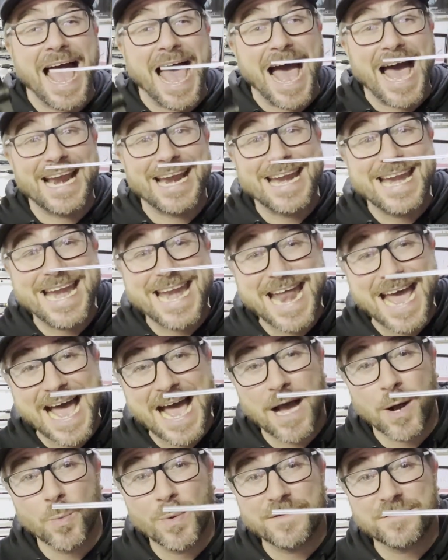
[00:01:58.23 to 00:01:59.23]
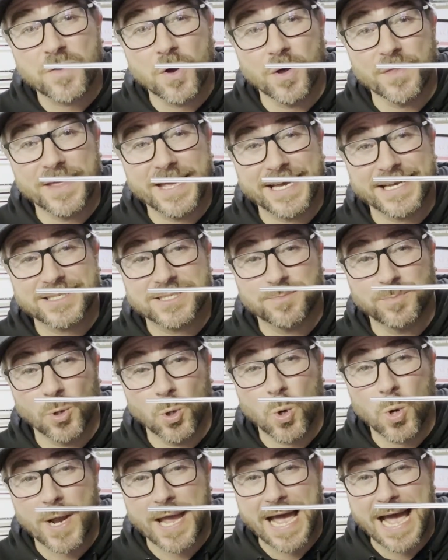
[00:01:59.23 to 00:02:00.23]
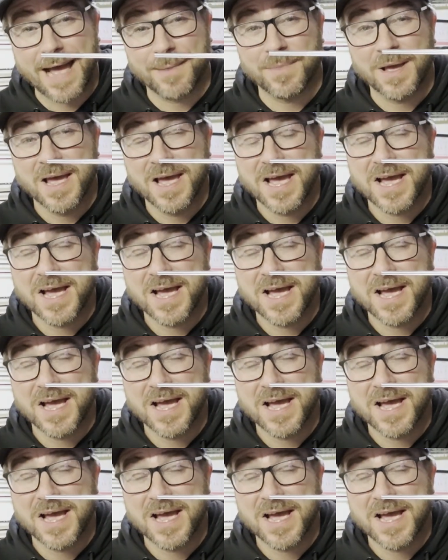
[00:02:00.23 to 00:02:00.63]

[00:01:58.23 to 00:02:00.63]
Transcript: And now we've got the Explore Cam